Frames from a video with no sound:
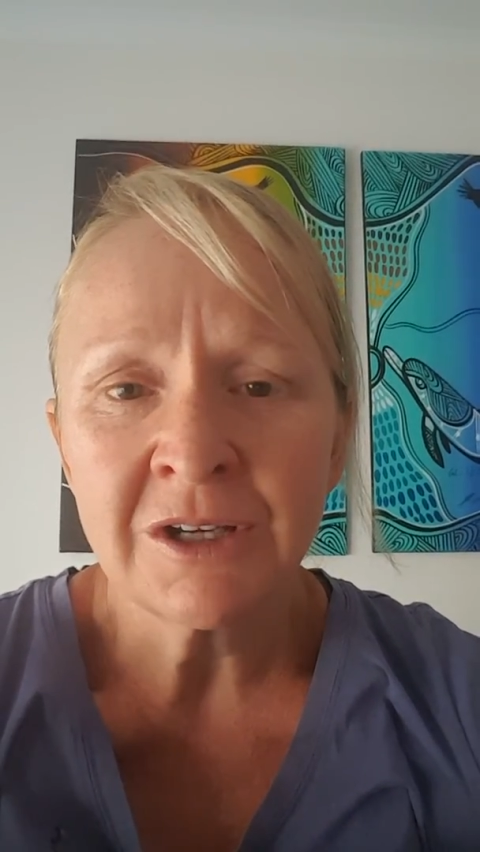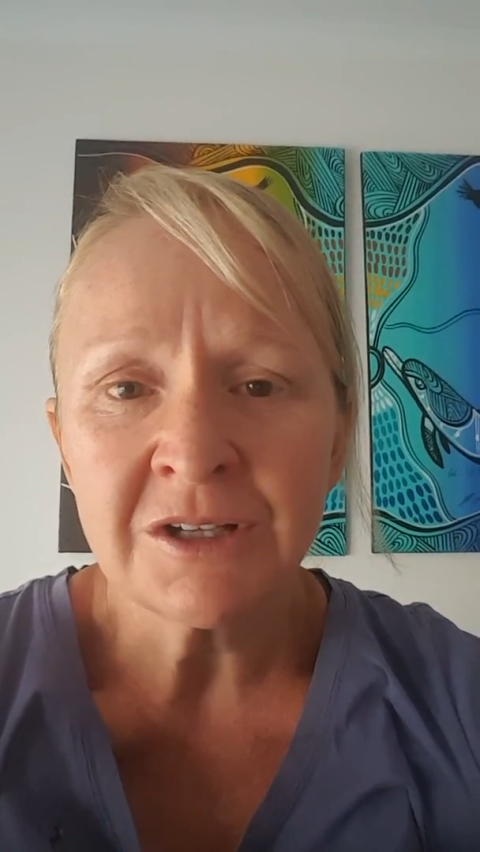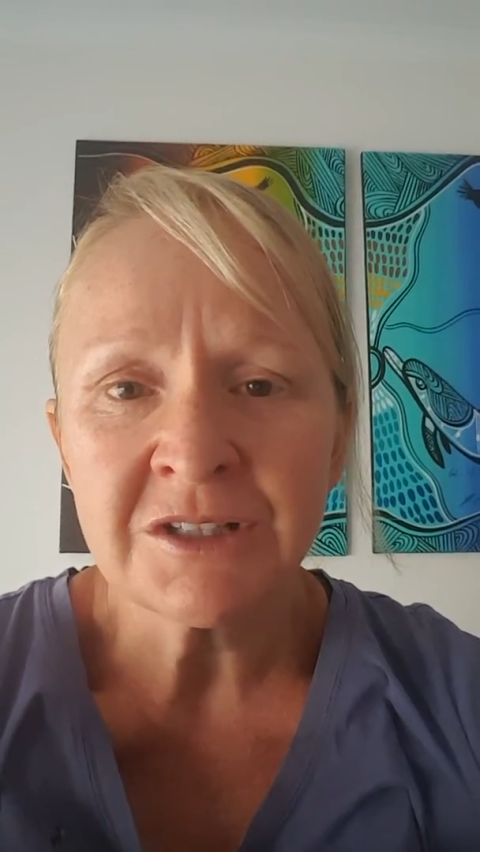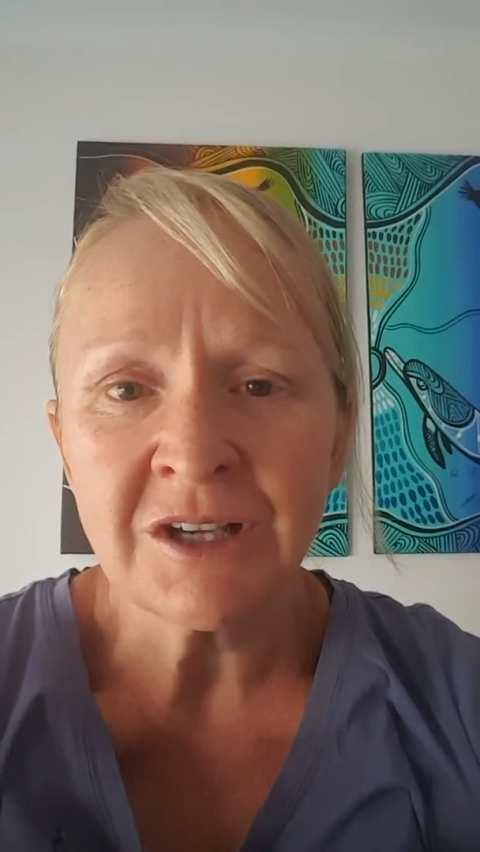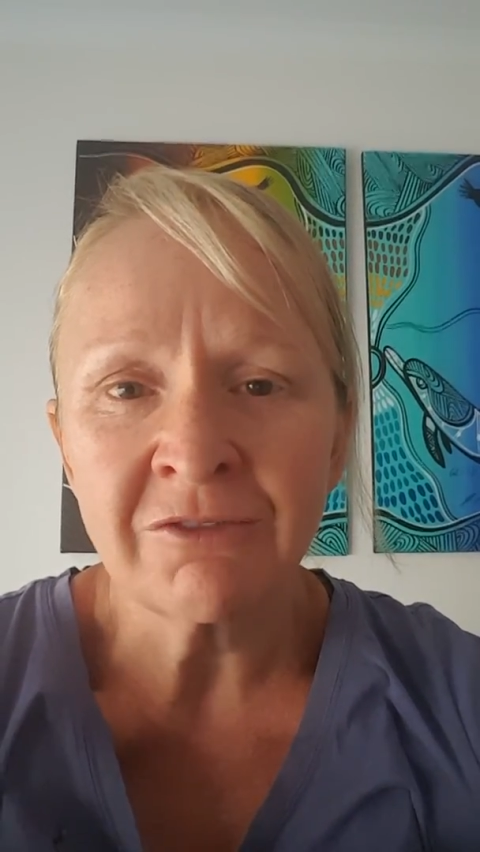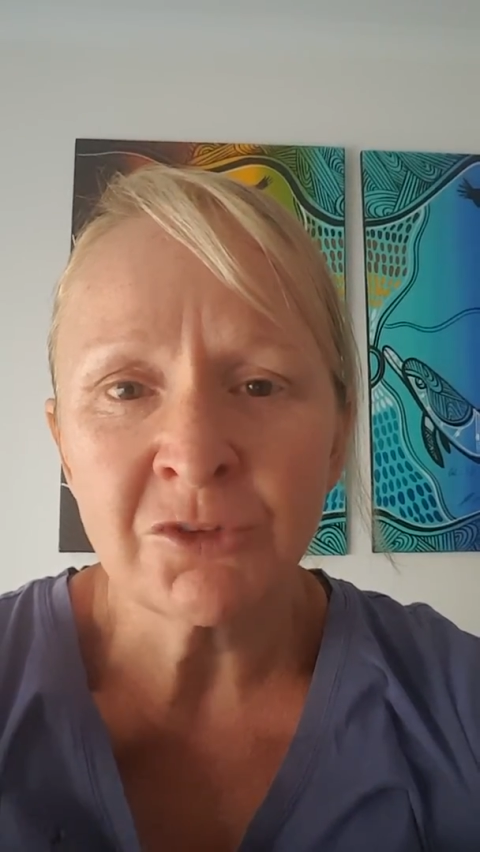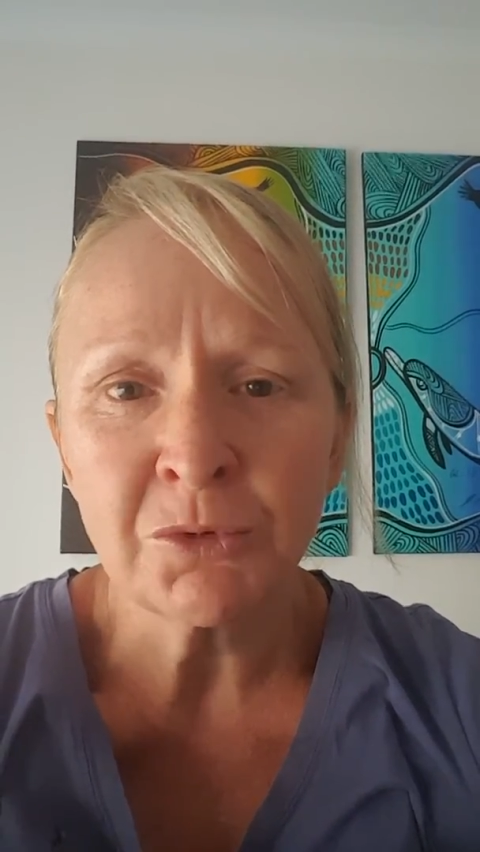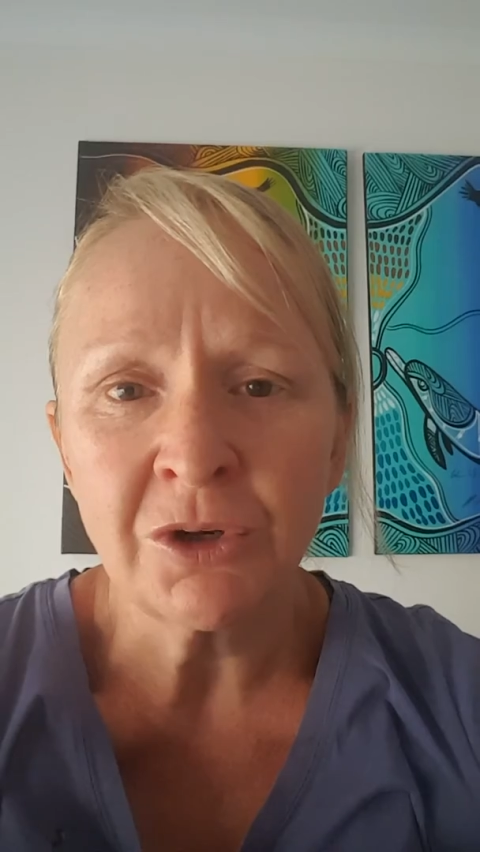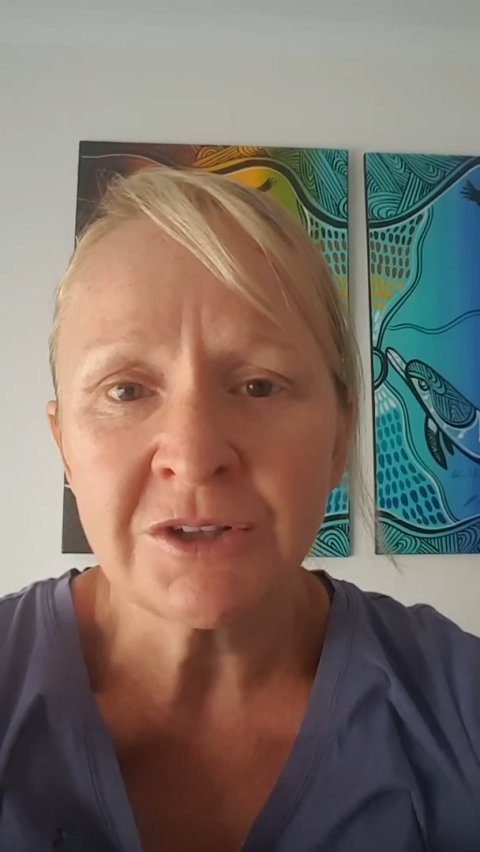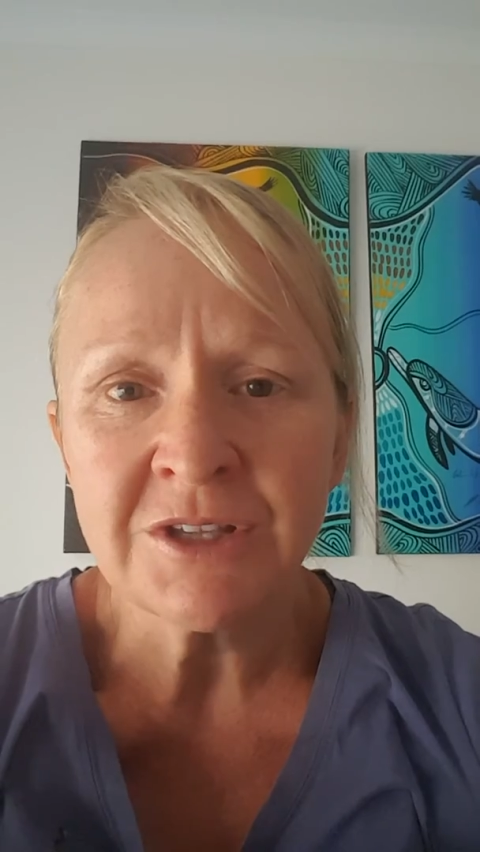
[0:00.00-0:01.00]
as
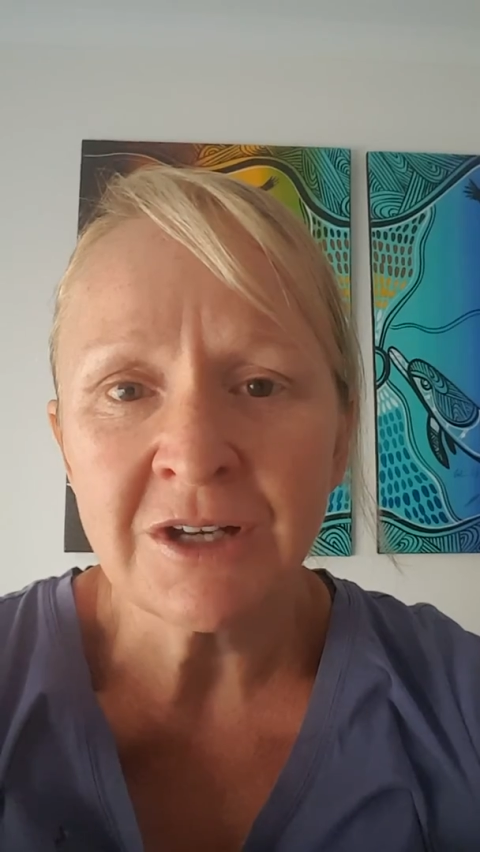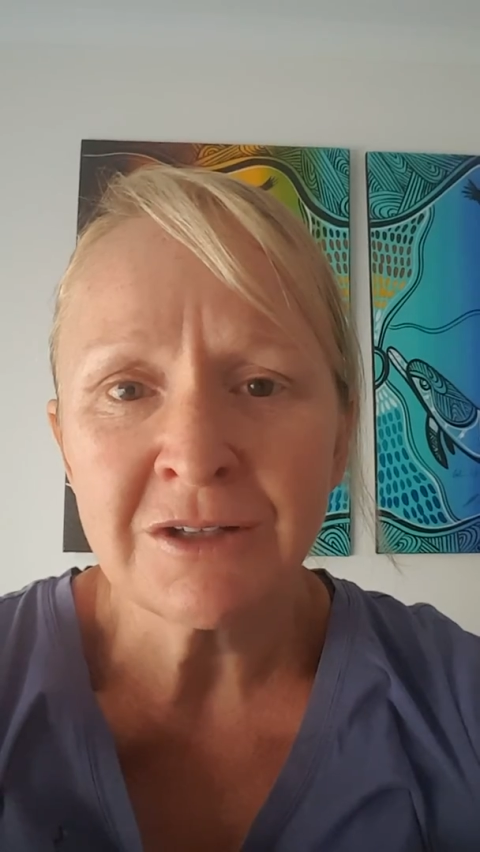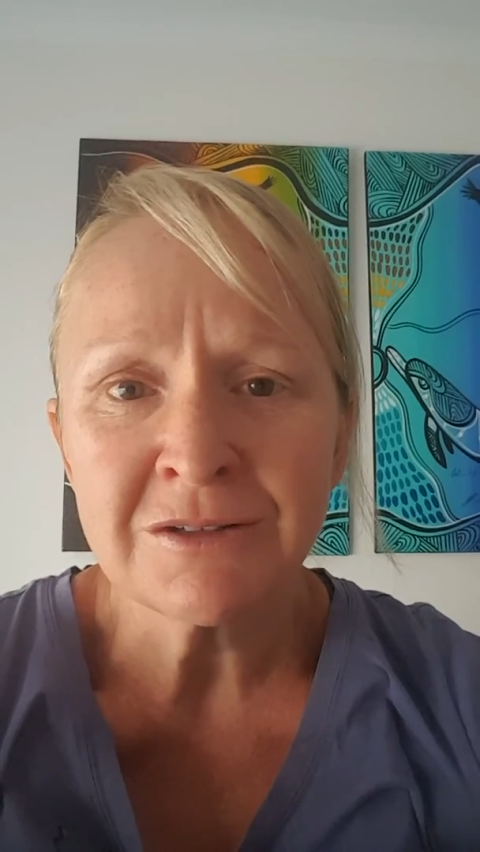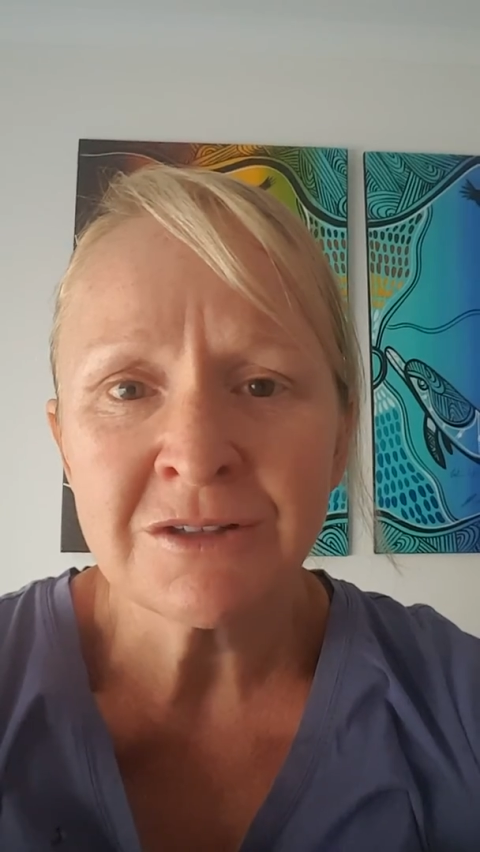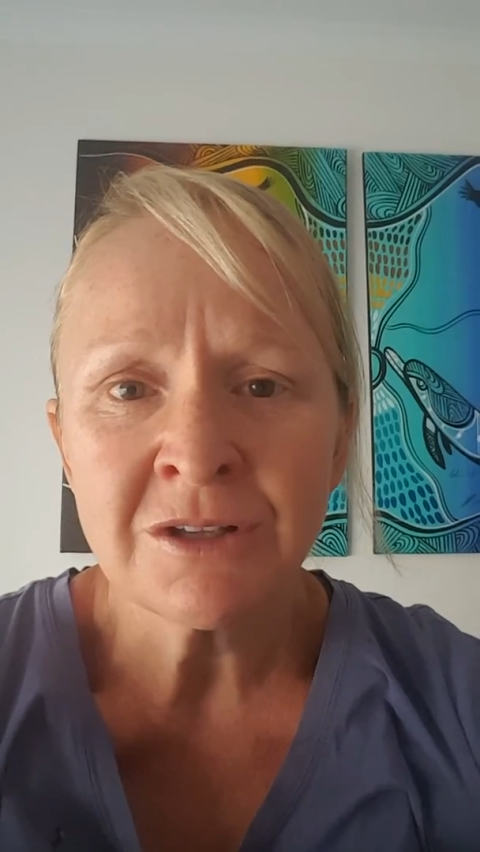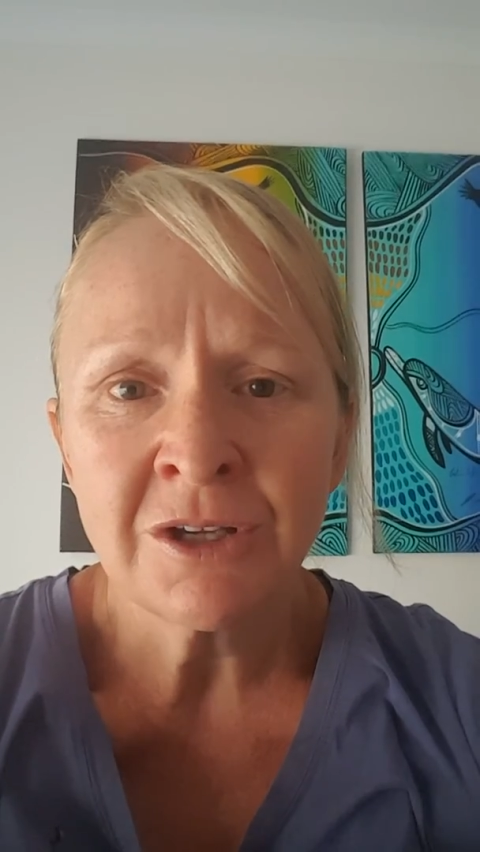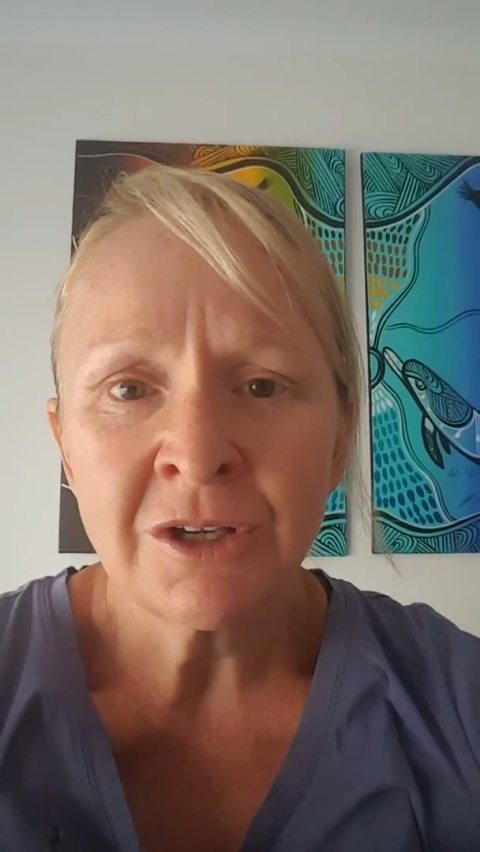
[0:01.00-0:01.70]
comfortable as that is.